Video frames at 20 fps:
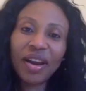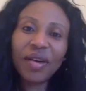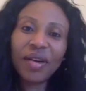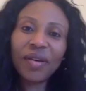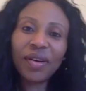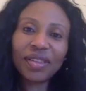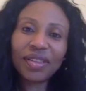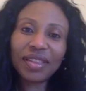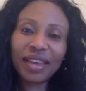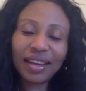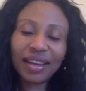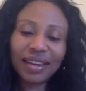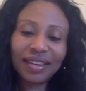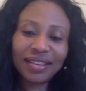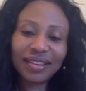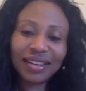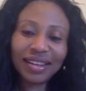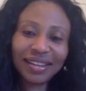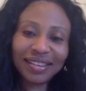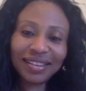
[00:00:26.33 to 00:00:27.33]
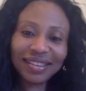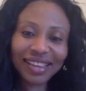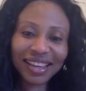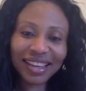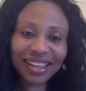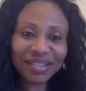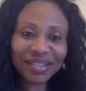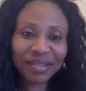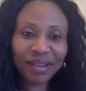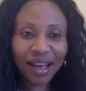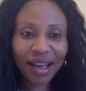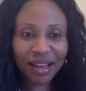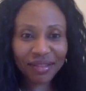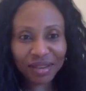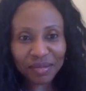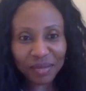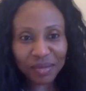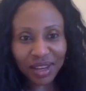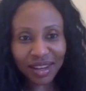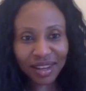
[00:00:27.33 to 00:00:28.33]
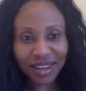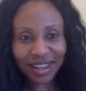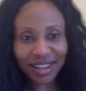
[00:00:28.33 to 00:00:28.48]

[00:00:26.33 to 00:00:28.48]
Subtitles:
well, thank you, Neil. Thanks for having me